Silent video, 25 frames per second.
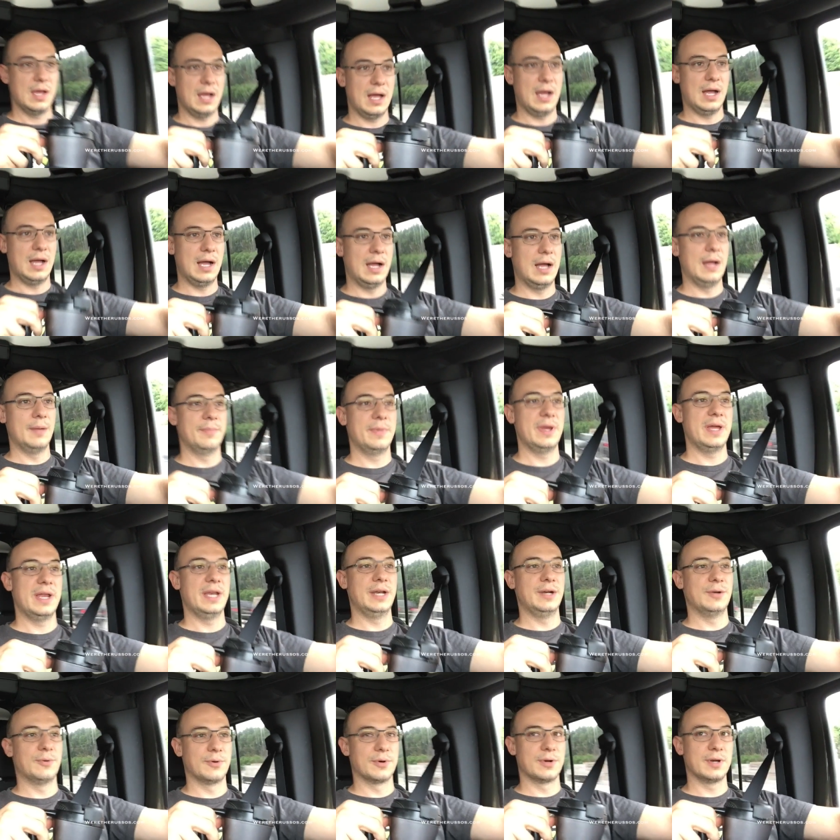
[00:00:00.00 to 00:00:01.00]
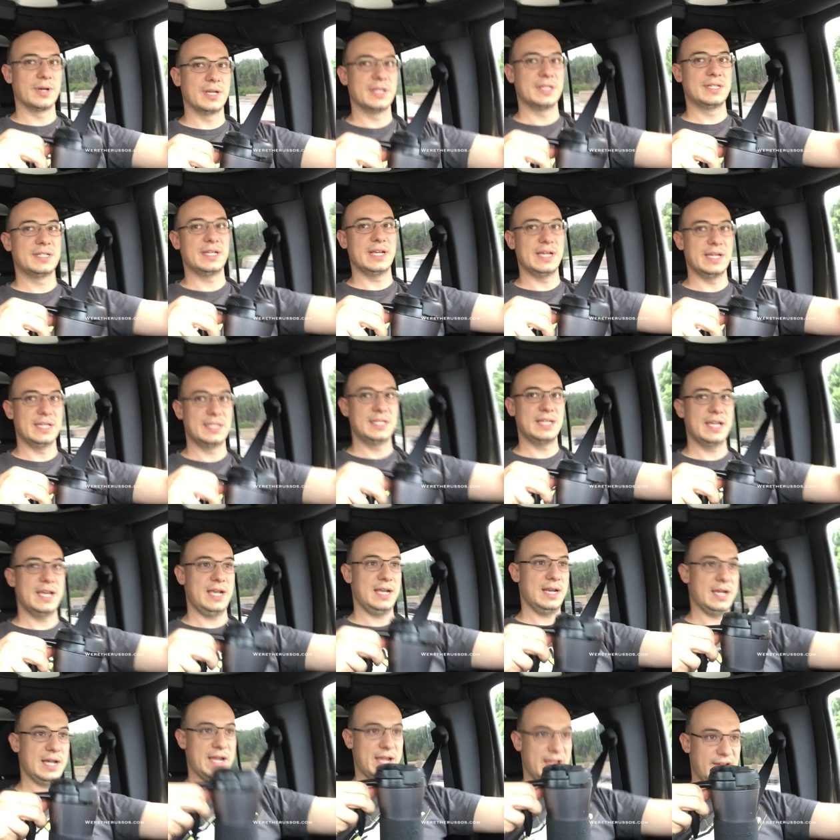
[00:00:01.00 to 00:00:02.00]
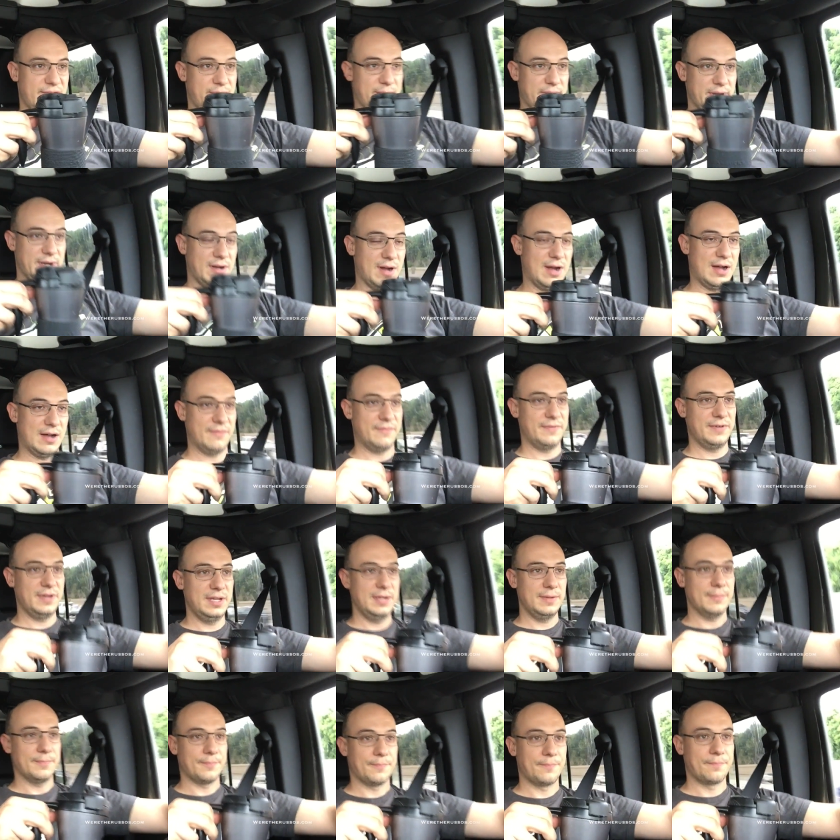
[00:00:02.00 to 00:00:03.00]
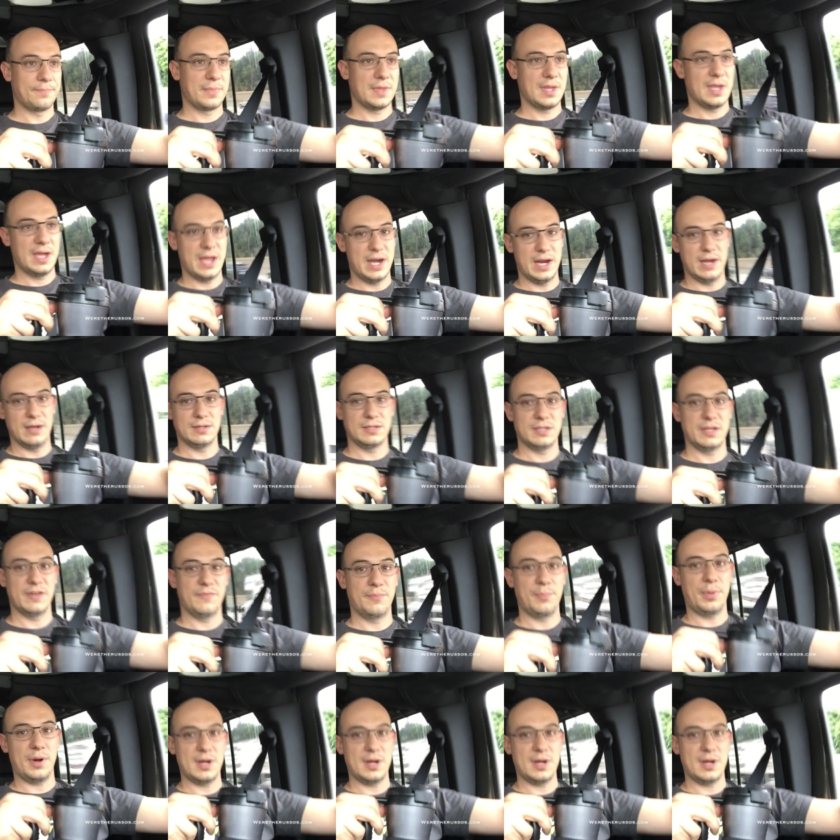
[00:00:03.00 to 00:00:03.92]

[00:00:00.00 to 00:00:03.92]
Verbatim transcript: Um, and in order to stay sane, I have my coffee and I also have